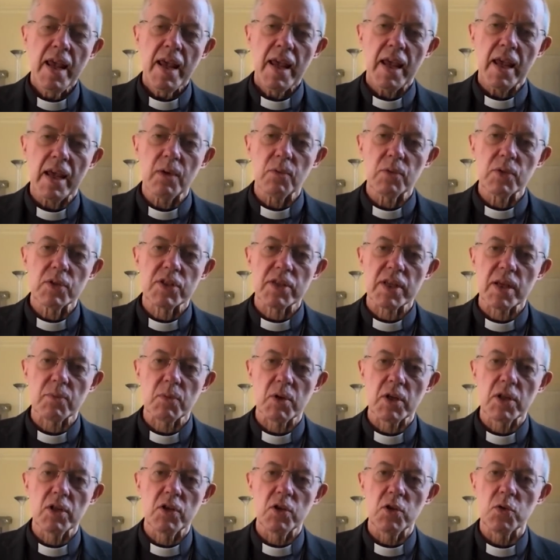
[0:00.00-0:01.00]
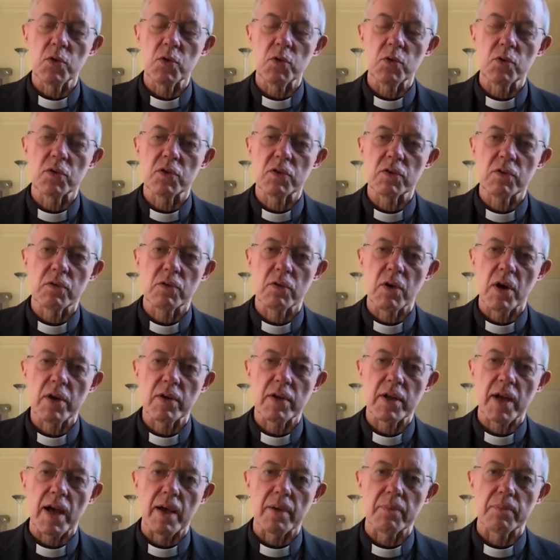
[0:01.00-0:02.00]
He was someone who'd
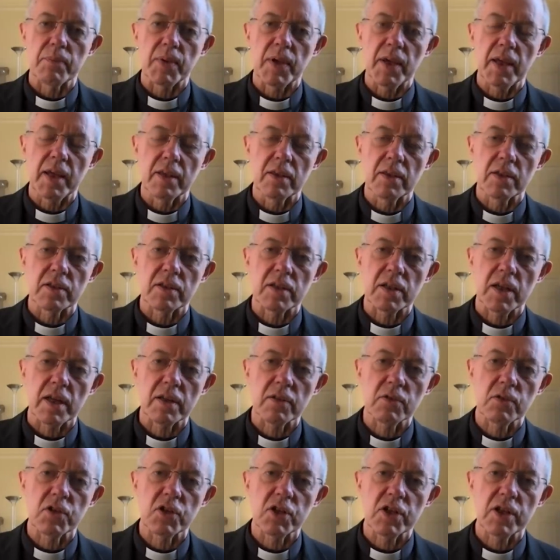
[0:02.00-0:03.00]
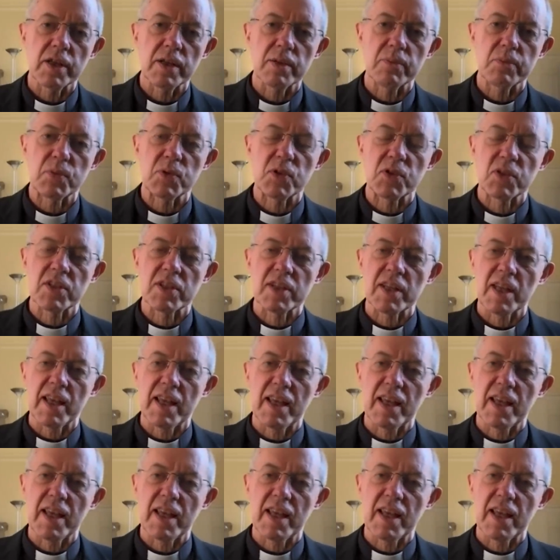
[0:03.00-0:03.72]
grown up in the townships.